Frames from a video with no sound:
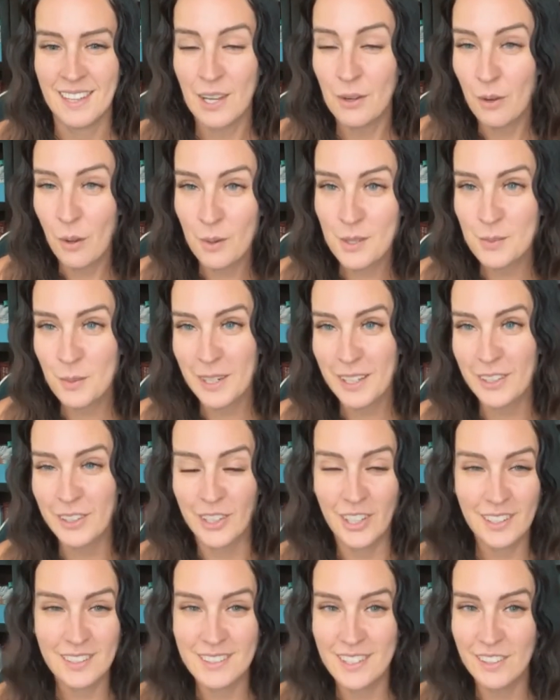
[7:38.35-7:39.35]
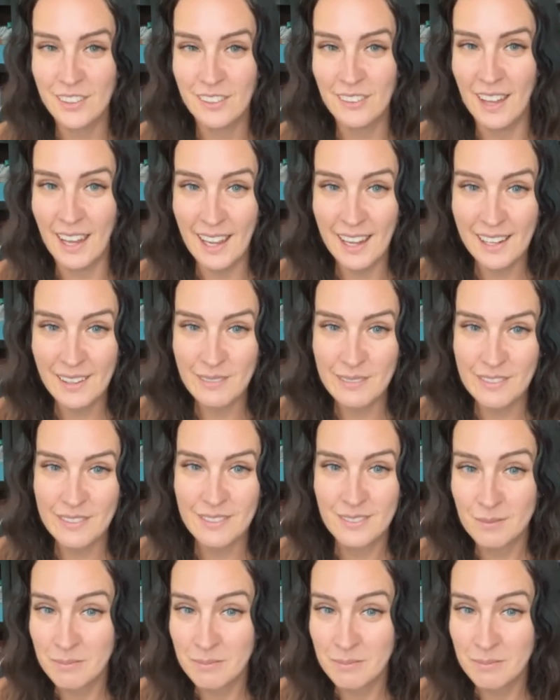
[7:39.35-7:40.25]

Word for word: I don't always want to cook dinner live